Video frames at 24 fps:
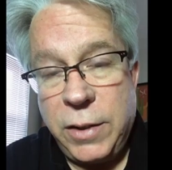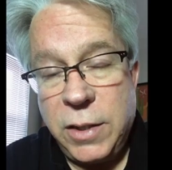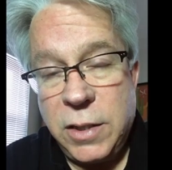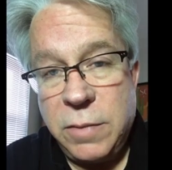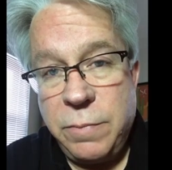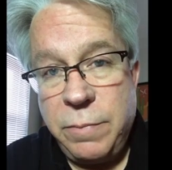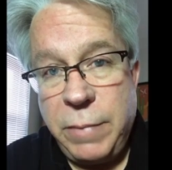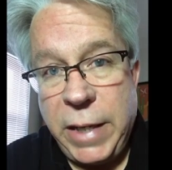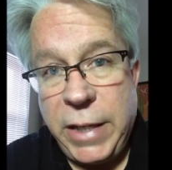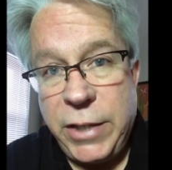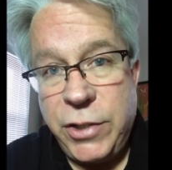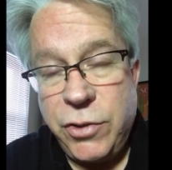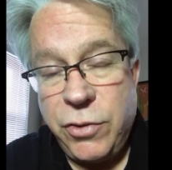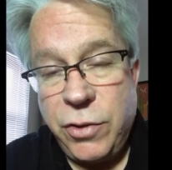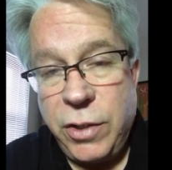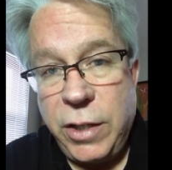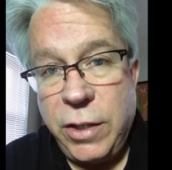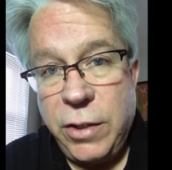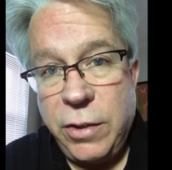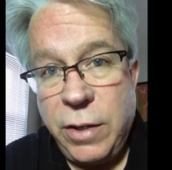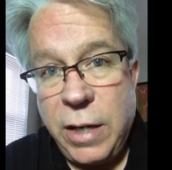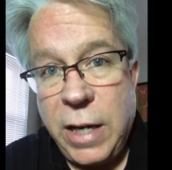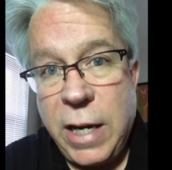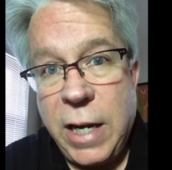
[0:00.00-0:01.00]
this major
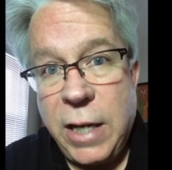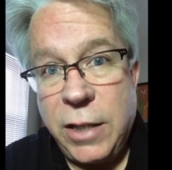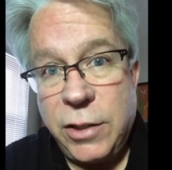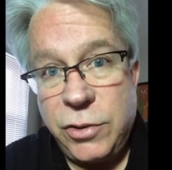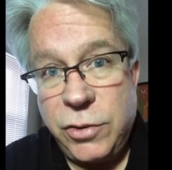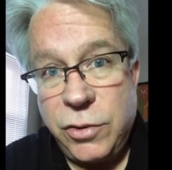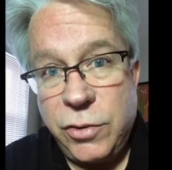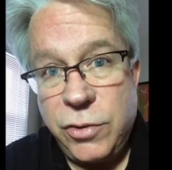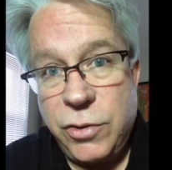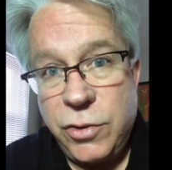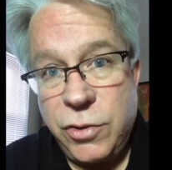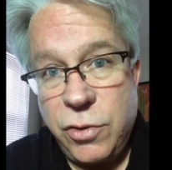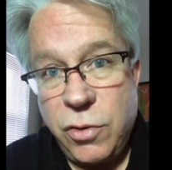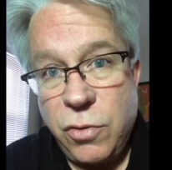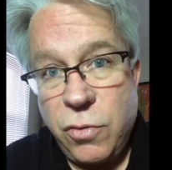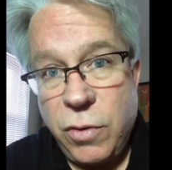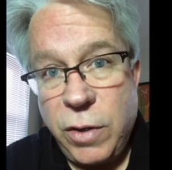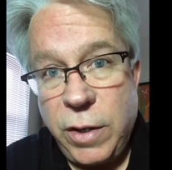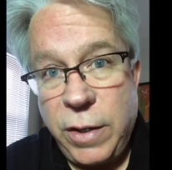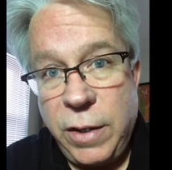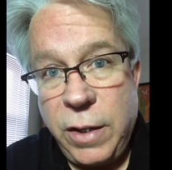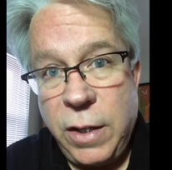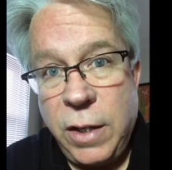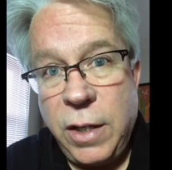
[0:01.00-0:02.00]
international
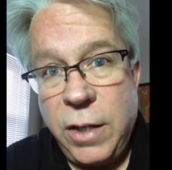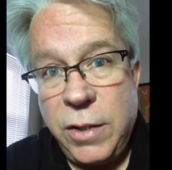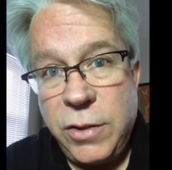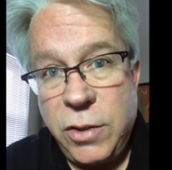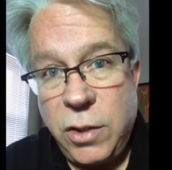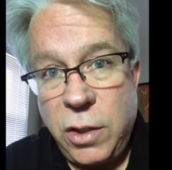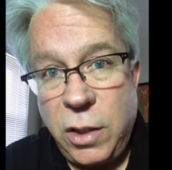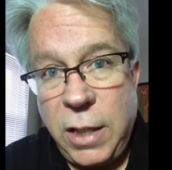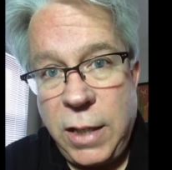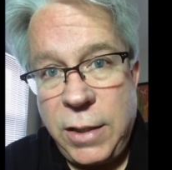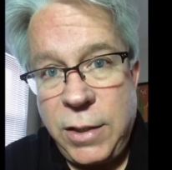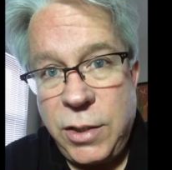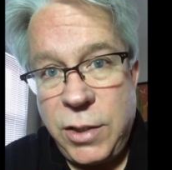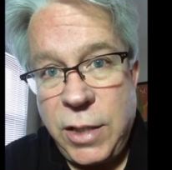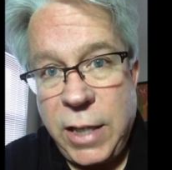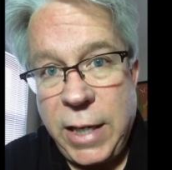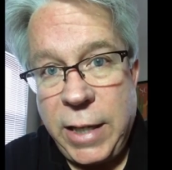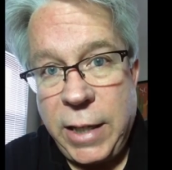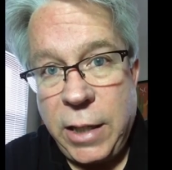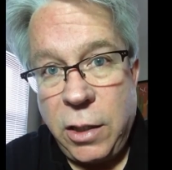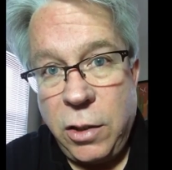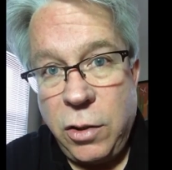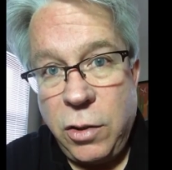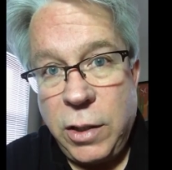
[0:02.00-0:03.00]
story. So let's
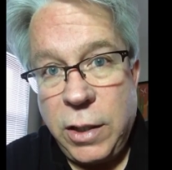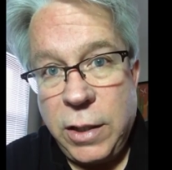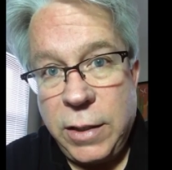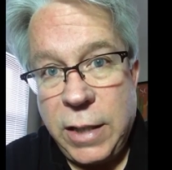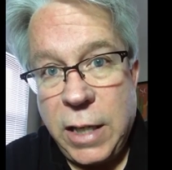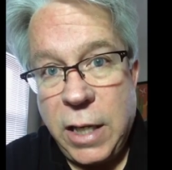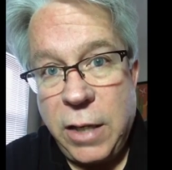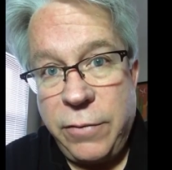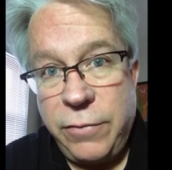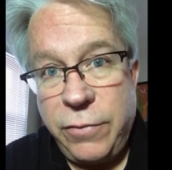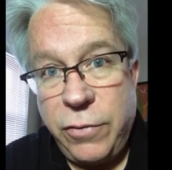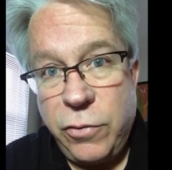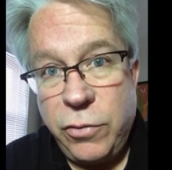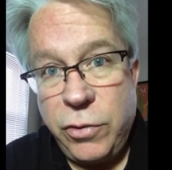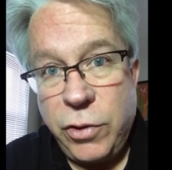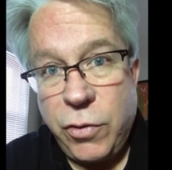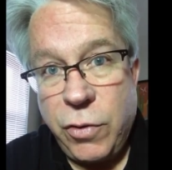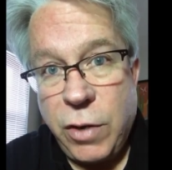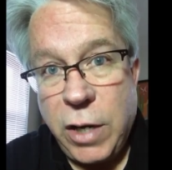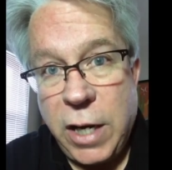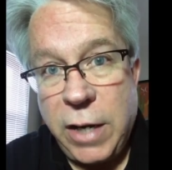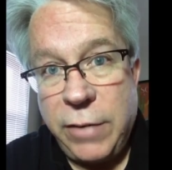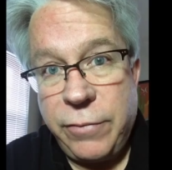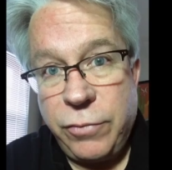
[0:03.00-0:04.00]
take a look at that
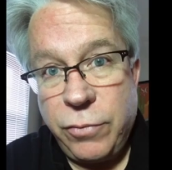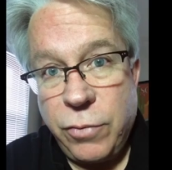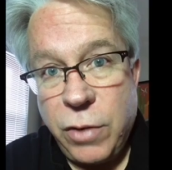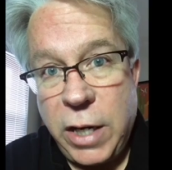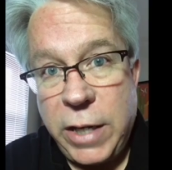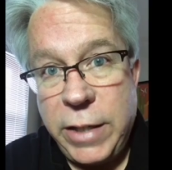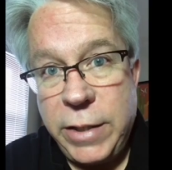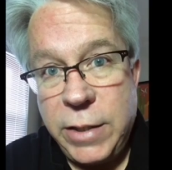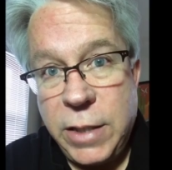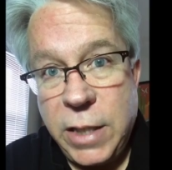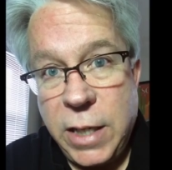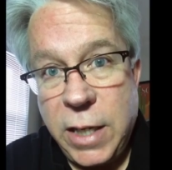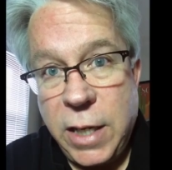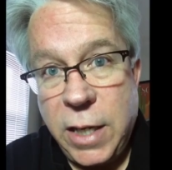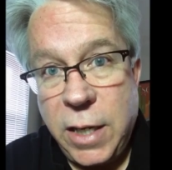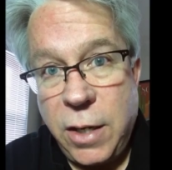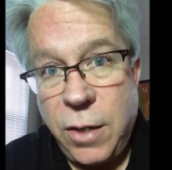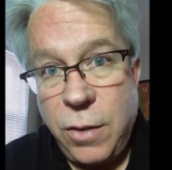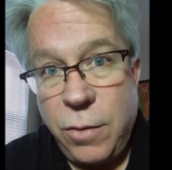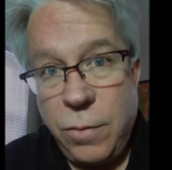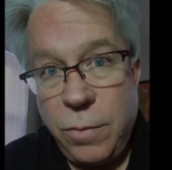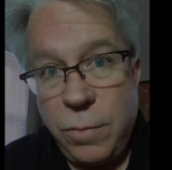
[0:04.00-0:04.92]
photograph right now.